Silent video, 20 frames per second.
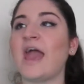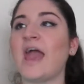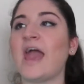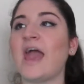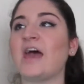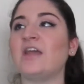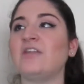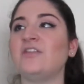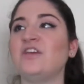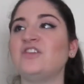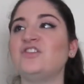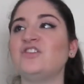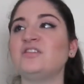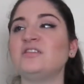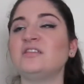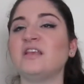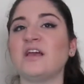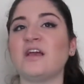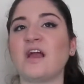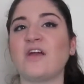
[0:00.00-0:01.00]
And they
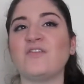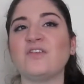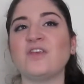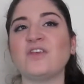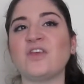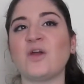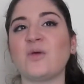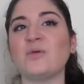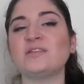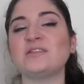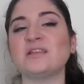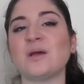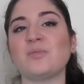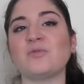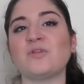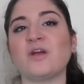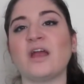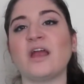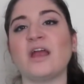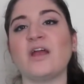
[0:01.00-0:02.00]
just like, I feel like they always
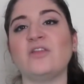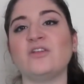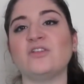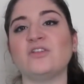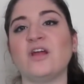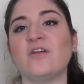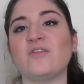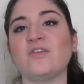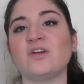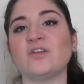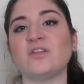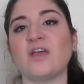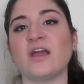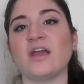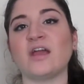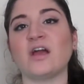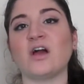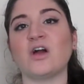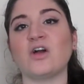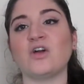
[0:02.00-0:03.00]
separate and they're never
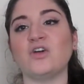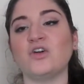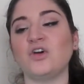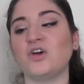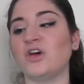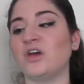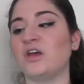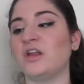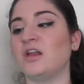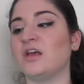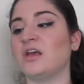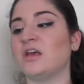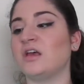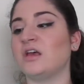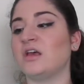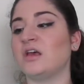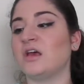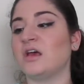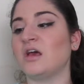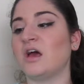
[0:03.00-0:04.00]
like a good
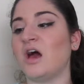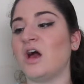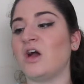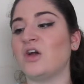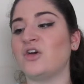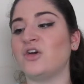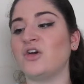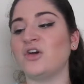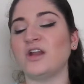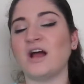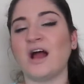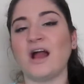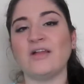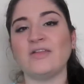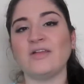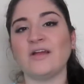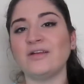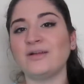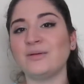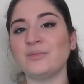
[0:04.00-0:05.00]

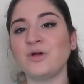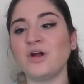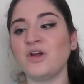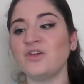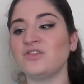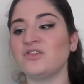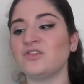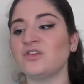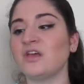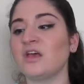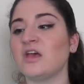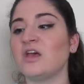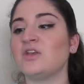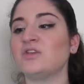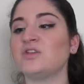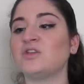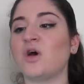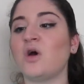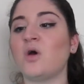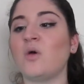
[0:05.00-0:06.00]
eyeliner brush.
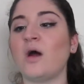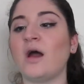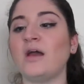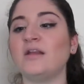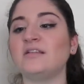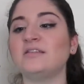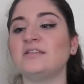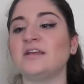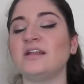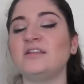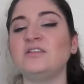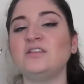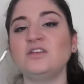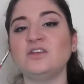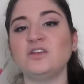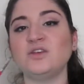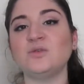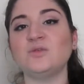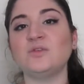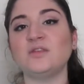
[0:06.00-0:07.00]
So I decided to
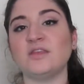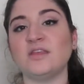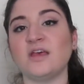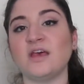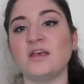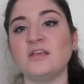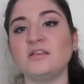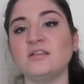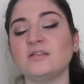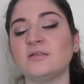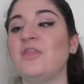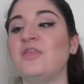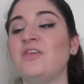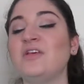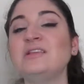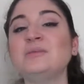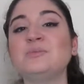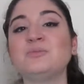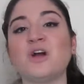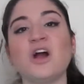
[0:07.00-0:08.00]
use this.
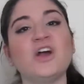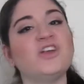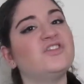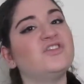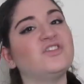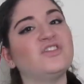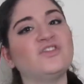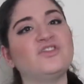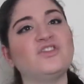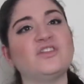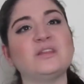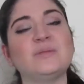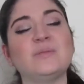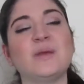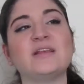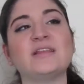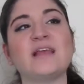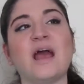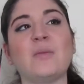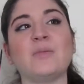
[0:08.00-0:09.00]
This brush just
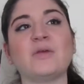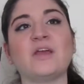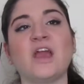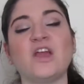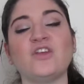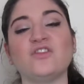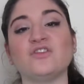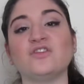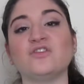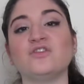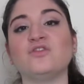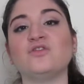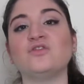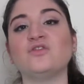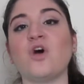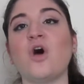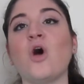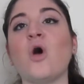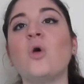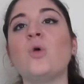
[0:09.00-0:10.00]
makes application
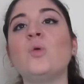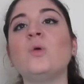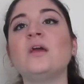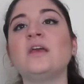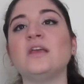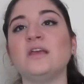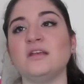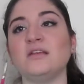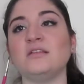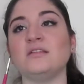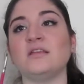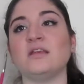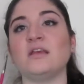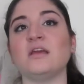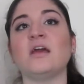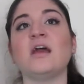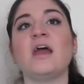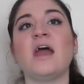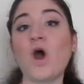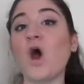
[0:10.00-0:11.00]
so
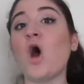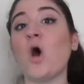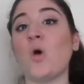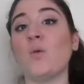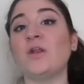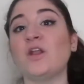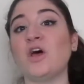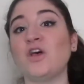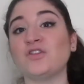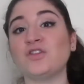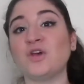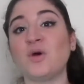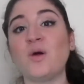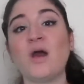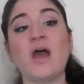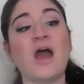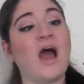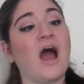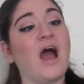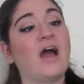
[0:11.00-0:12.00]
easy. Oh, and also
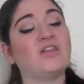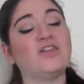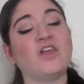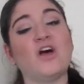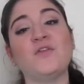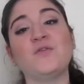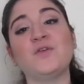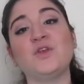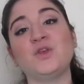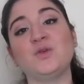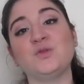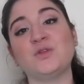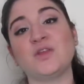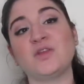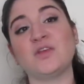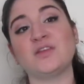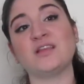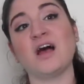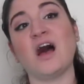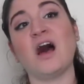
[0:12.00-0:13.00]
I love using
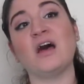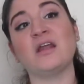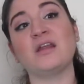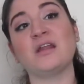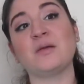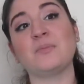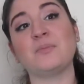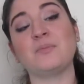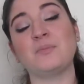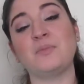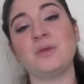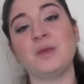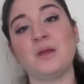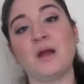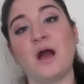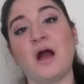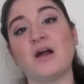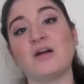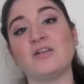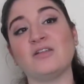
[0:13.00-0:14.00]
this on
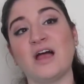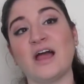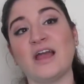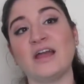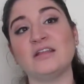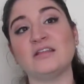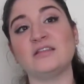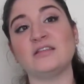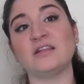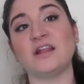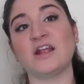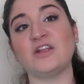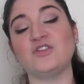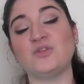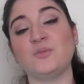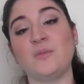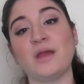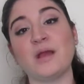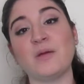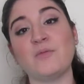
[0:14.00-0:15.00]
clients that I
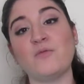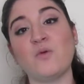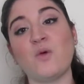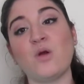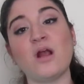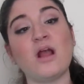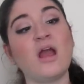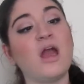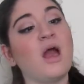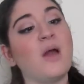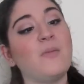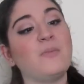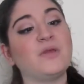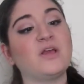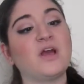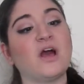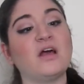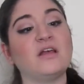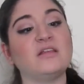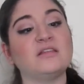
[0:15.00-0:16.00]
do makeup for
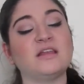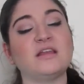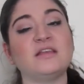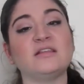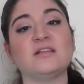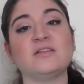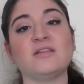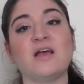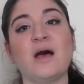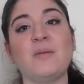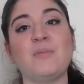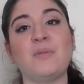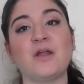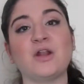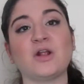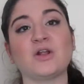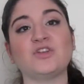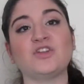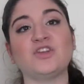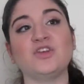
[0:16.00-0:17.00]
because it's a lot
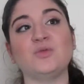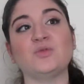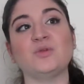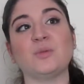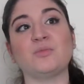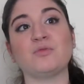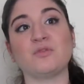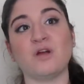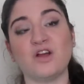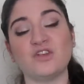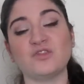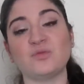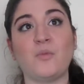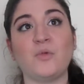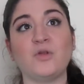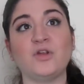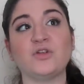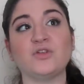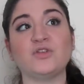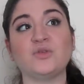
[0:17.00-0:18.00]
better to use a brush
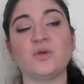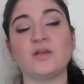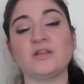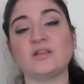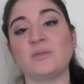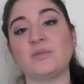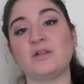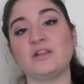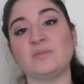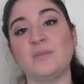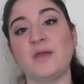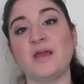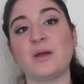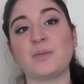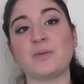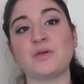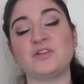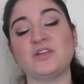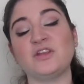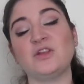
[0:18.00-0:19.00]
when you're doing somebody's
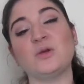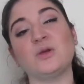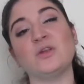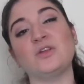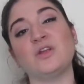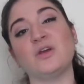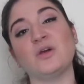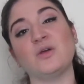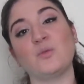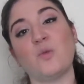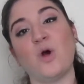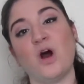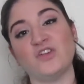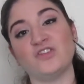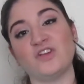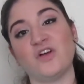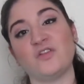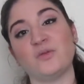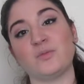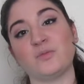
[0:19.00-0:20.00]
makeup because then you can
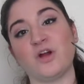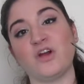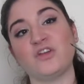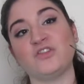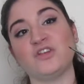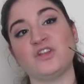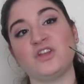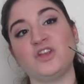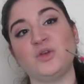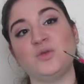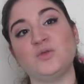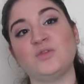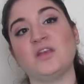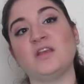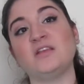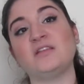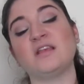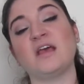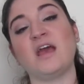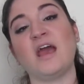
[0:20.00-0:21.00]
wash off the brush and use
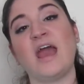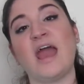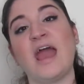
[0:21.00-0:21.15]
this.